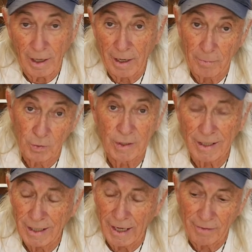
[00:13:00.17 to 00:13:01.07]
and I'm really
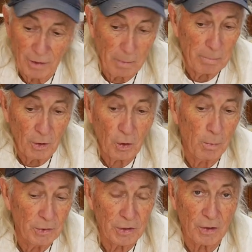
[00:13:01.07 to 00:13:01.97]
glad, they build
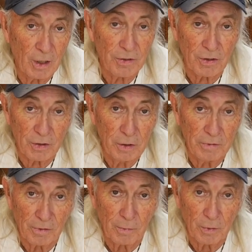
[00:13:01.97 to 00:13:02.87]
almost across the
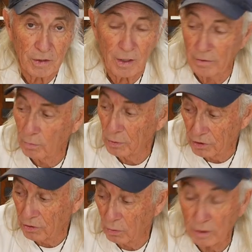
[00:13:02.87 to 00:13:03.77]
street from each other,
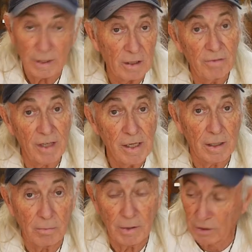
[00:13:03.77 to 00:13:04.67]
which is really
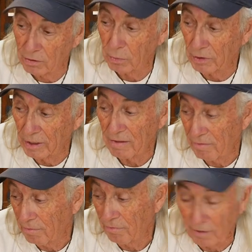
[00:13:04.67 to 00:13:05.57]
convenient because when you
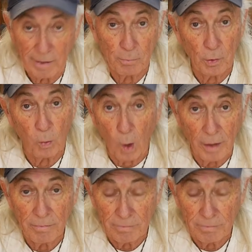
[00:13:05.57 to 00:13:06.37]
get fed up with one,